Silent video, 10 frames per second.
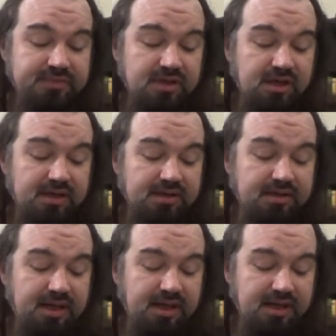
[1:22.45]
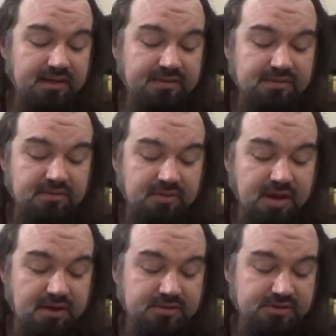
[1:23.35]
the
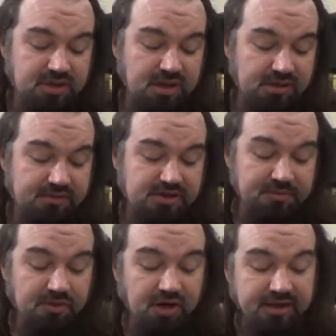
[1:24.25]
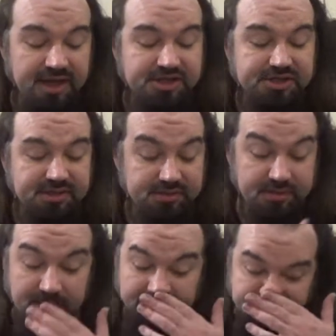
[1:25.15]
crack on drugs. Jumbo
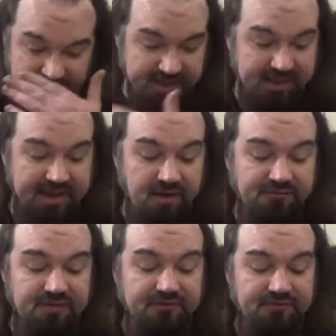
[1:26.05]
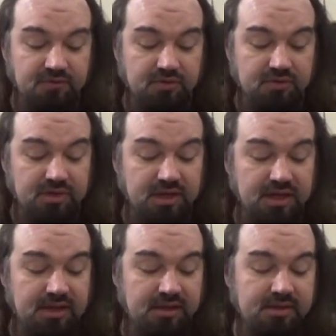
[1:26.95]
Carnation making an outfit
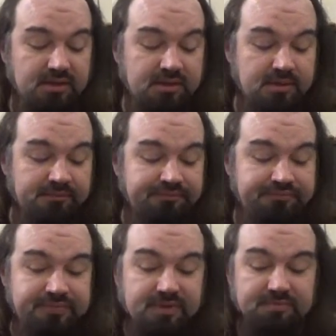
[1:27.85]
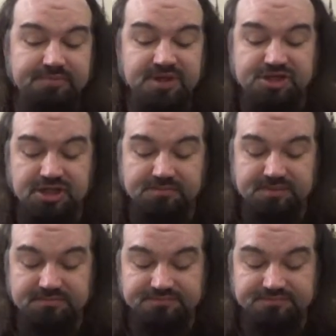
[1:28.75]
for Bishop.